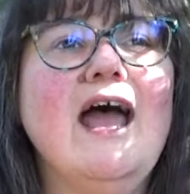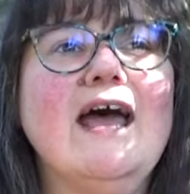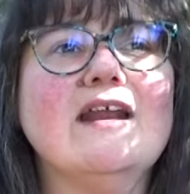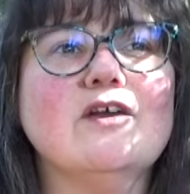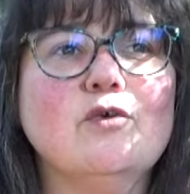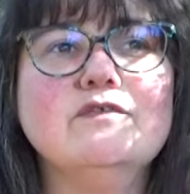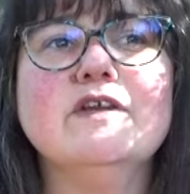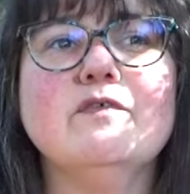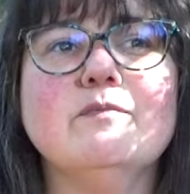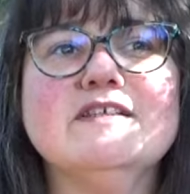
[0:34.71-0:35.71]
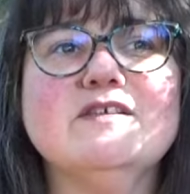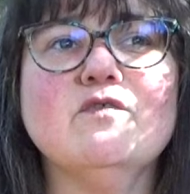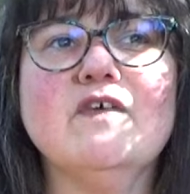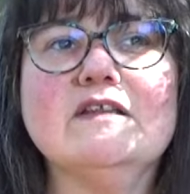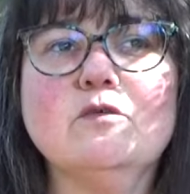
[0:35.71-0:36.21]
and I could have given
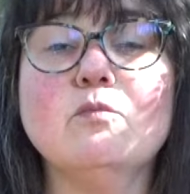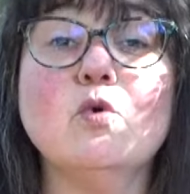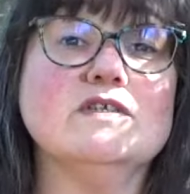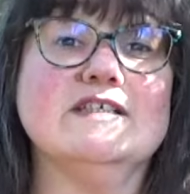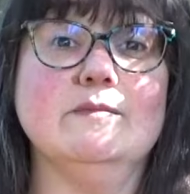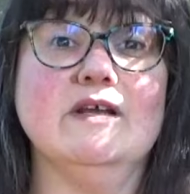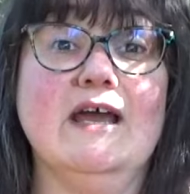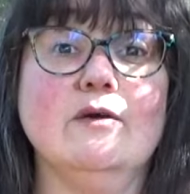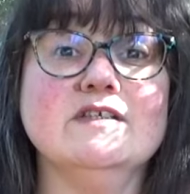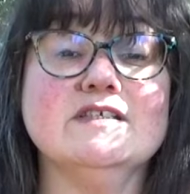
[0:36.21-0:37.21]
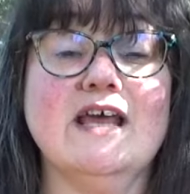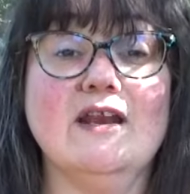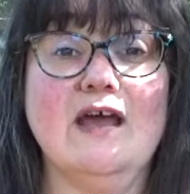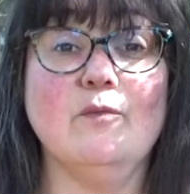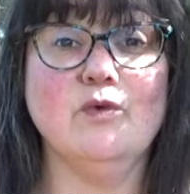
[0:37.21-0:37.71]
myself a little more seam allowance
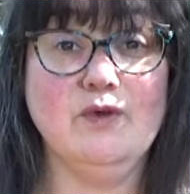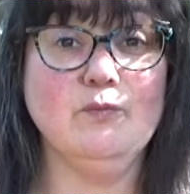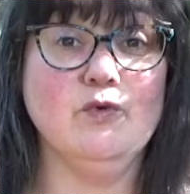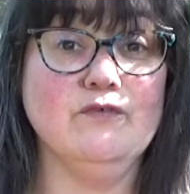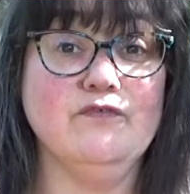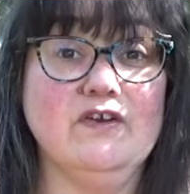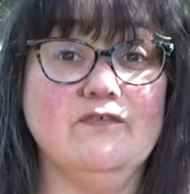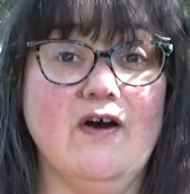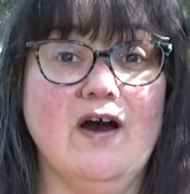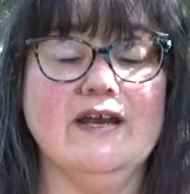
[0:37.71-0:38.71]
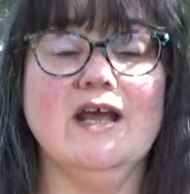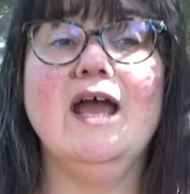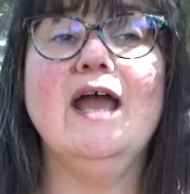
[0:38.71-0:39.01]
and it would have fit fine.